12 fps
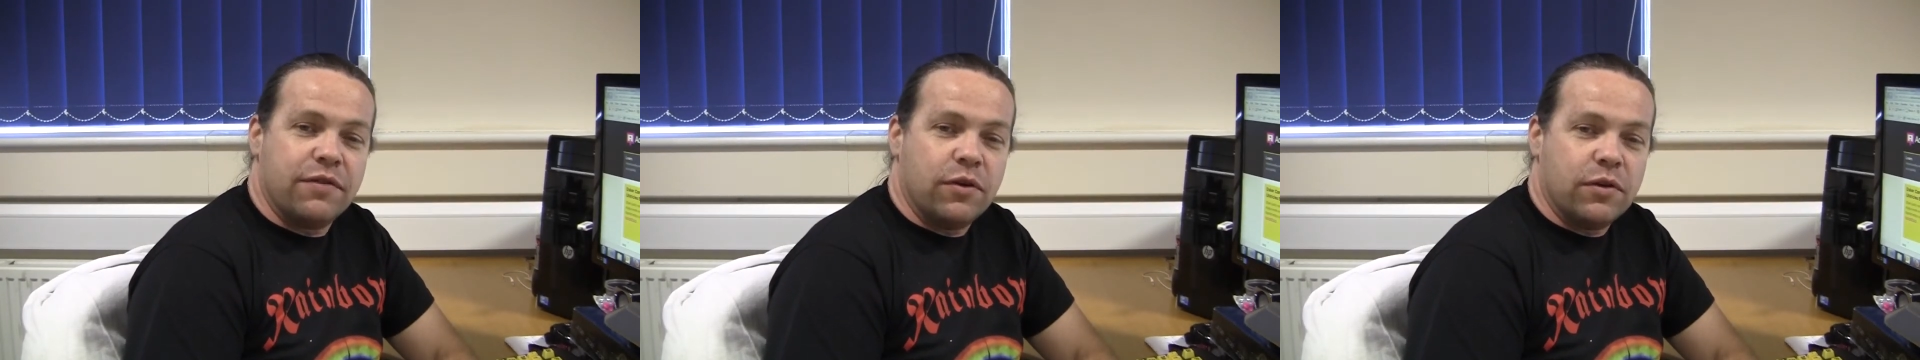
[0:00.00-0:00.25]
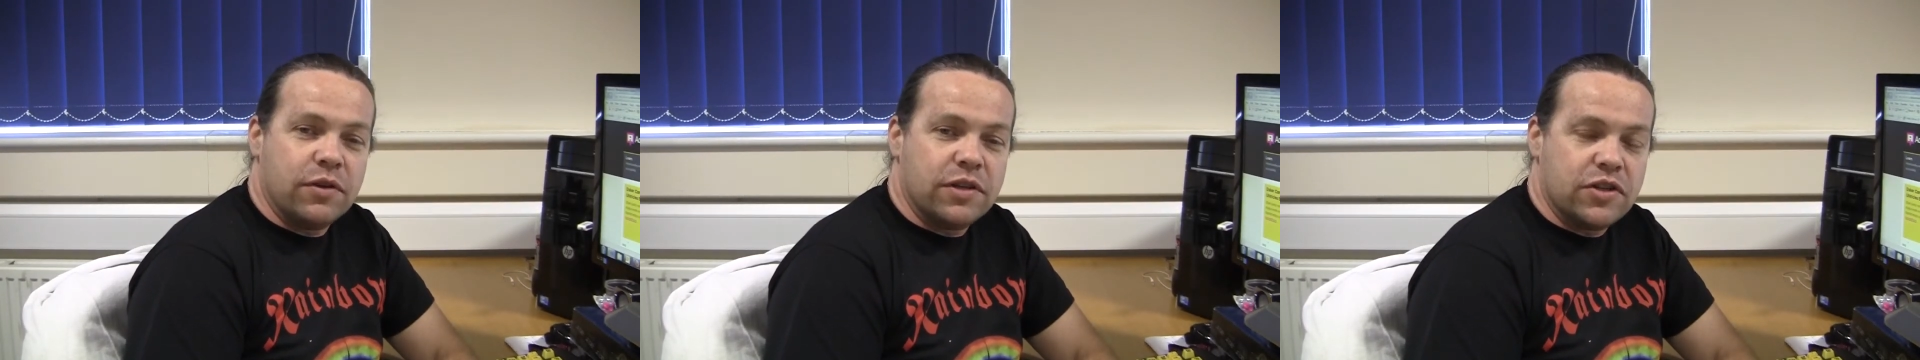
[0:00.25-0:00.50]

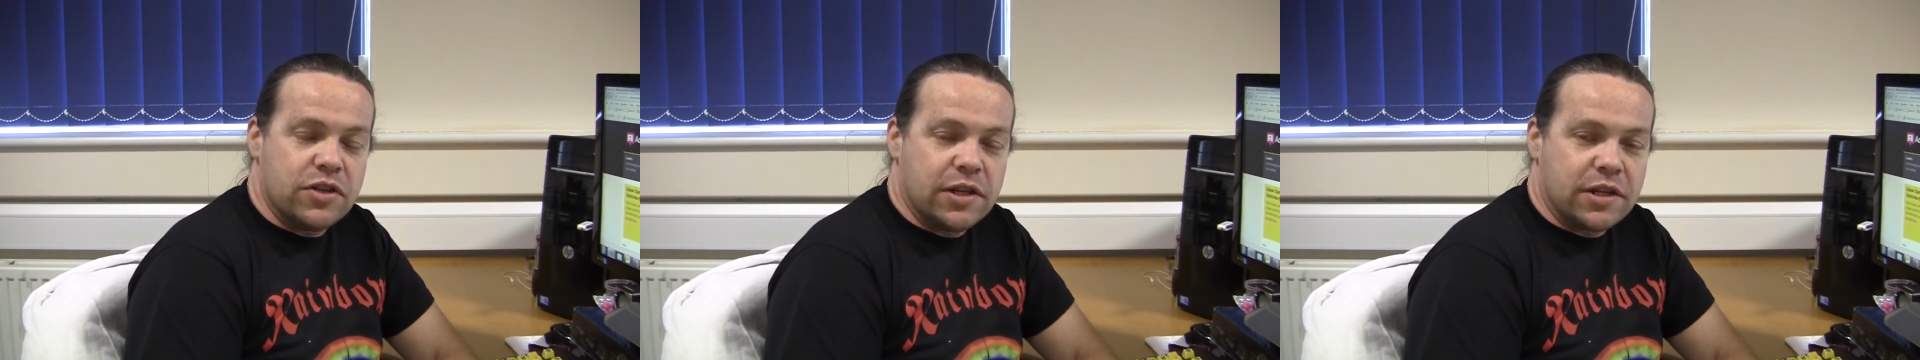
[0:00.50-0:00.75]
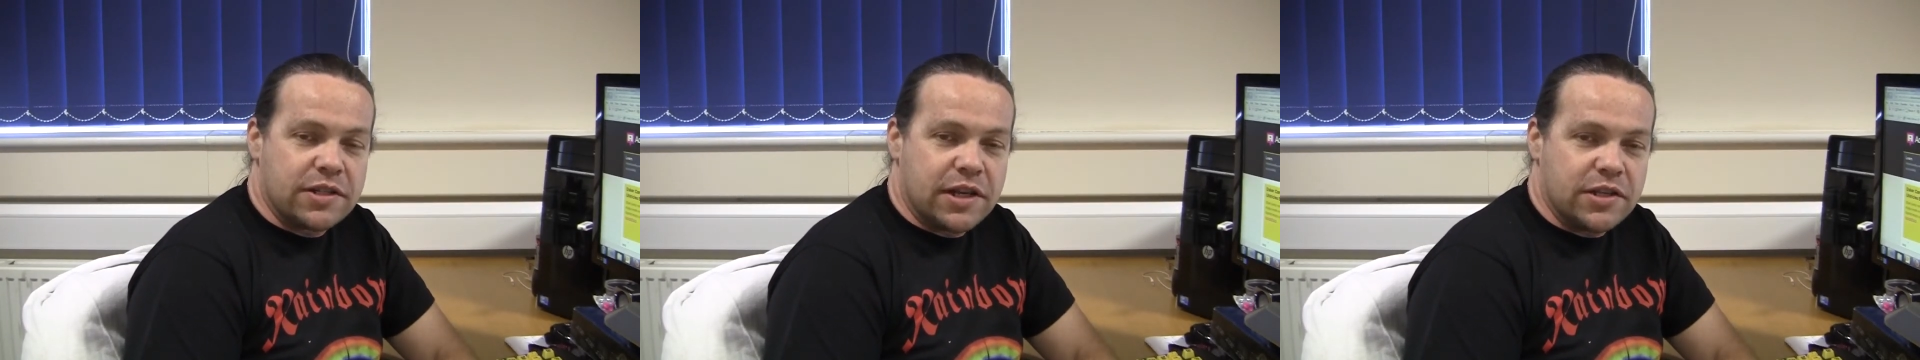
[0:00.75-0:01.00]
for the
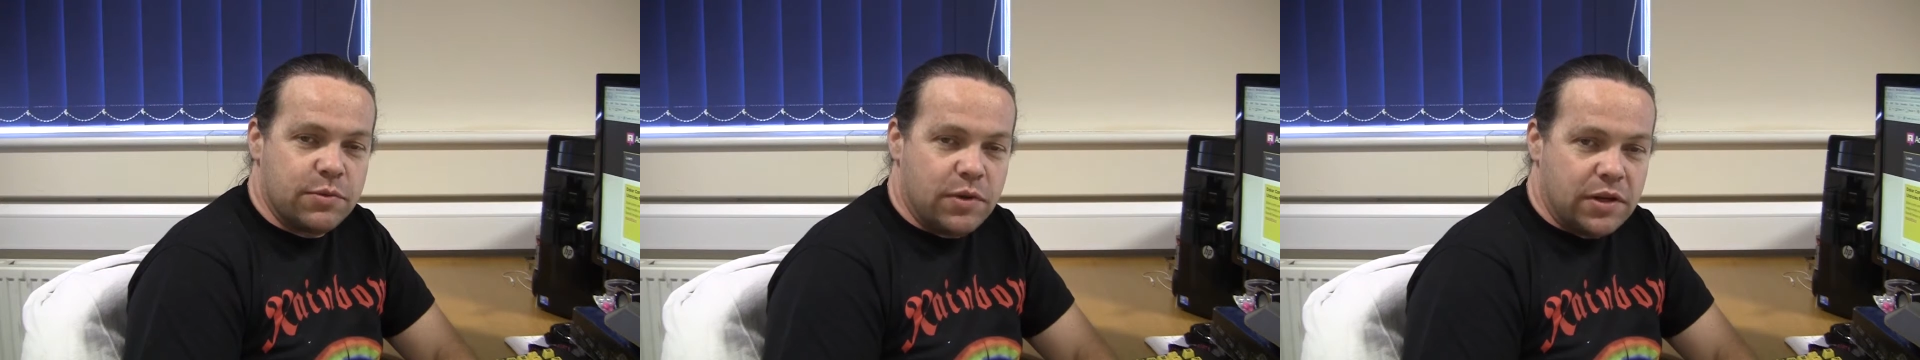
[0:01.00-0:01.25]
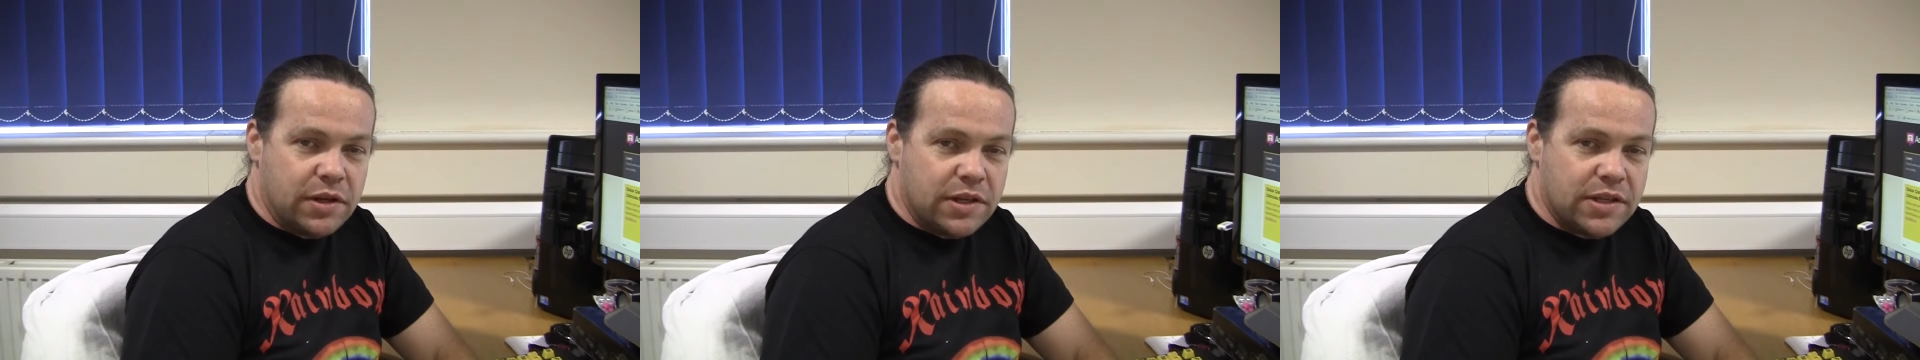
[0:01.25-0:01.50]
Digital
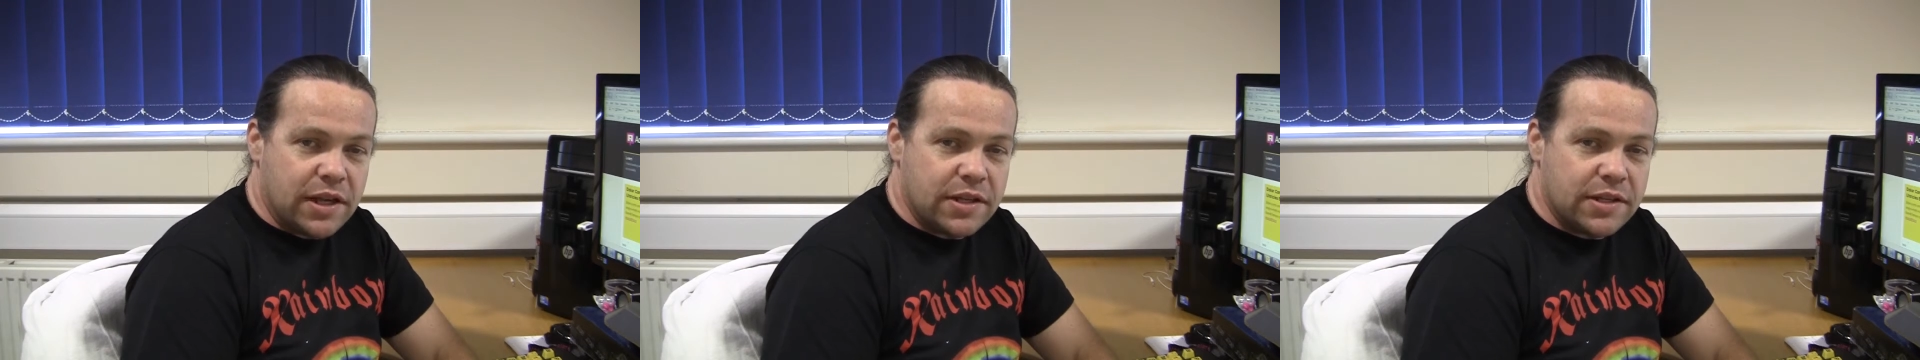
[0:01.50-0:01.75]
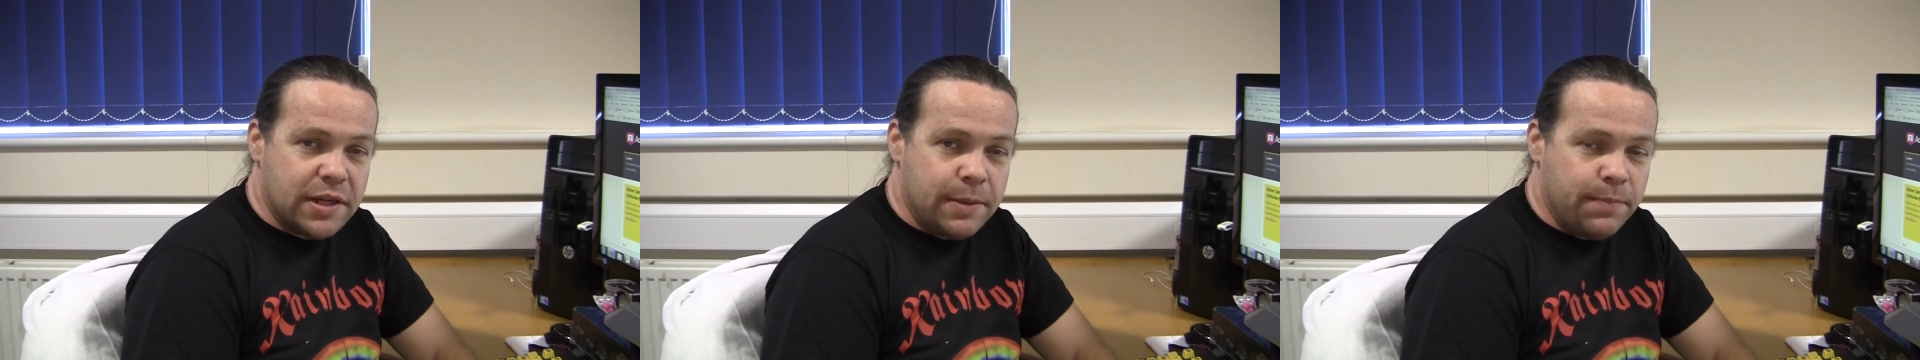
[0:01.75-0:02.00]
Accessibility
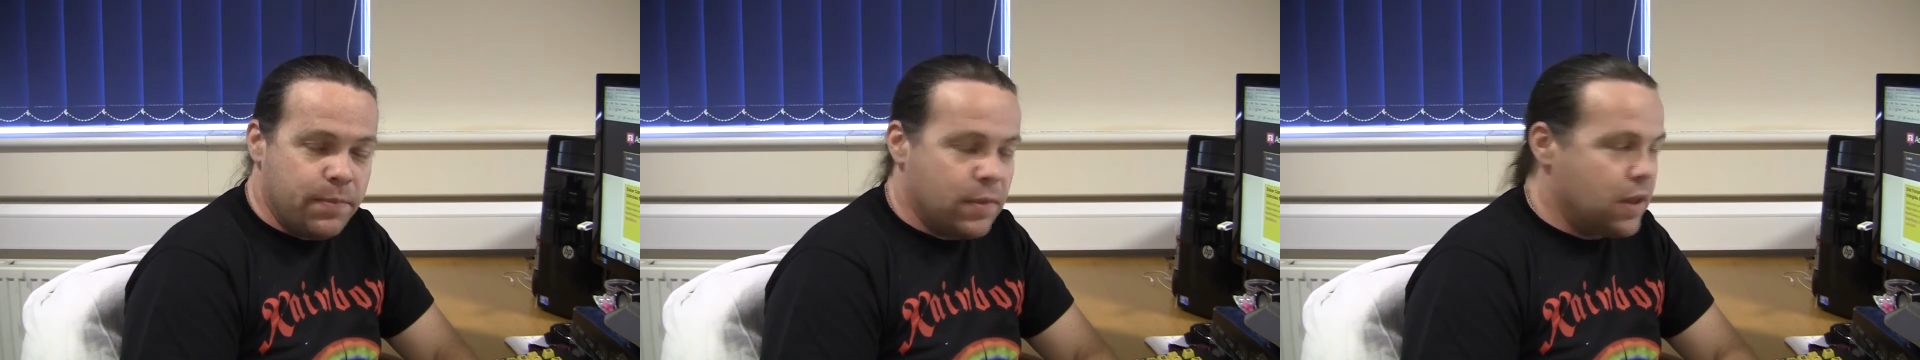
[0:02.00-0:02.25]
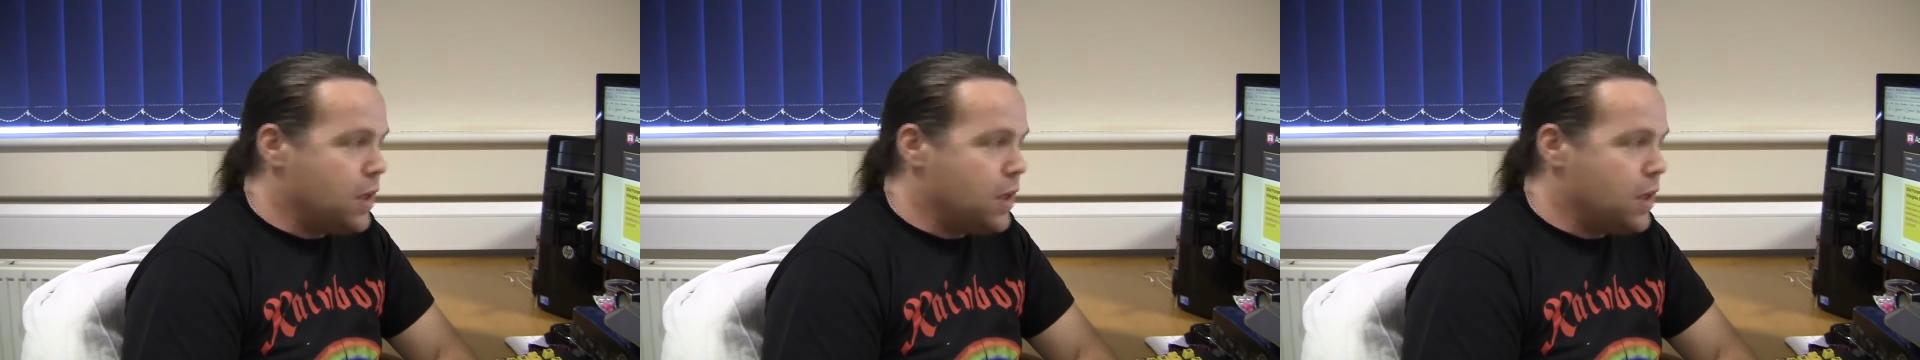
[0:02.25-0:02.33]
Centre.